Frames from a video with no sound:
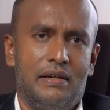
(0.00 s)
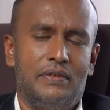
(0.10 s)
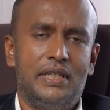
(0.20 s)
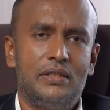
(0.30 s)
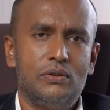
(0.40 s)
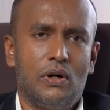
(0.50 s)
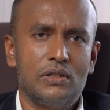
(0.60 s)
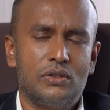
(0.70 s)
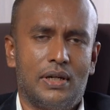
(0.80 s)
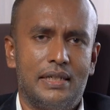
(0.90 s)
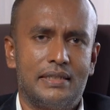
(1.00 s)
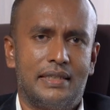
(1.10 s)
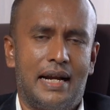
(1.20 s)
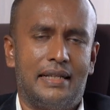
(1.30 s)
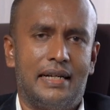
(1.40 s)
we need to also
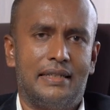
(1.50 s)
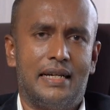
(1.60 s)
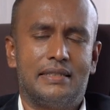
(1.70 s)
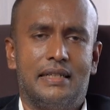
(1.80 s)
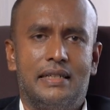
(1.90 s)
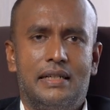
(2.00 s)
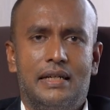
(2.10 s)
understand that there's a